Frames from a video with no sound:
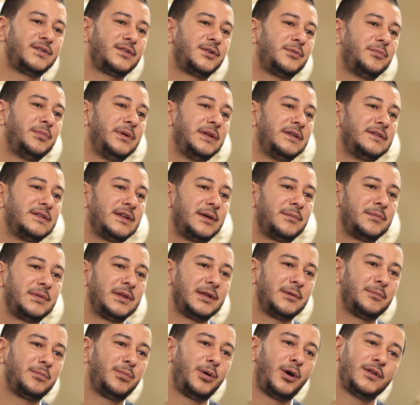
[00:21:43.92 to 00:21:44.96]
be
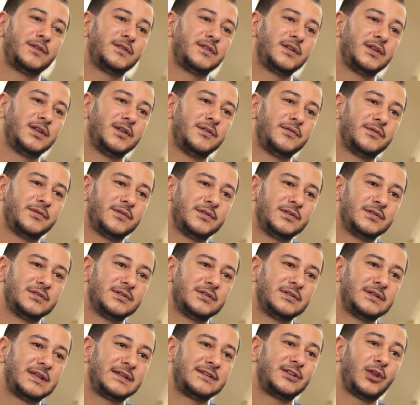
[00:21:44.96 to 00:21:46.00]
something positive?
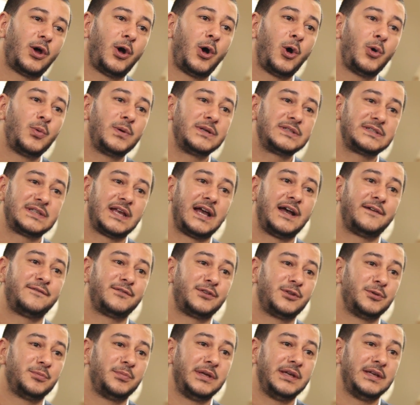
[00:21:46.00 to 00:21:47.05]
Does it always have
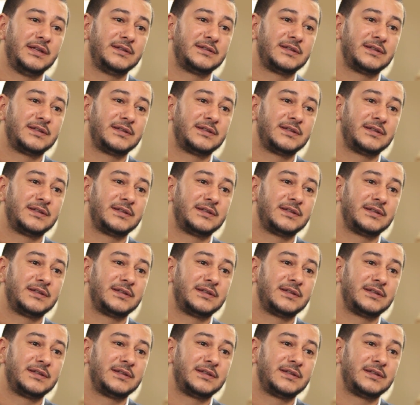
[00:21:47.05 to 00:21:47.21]
to be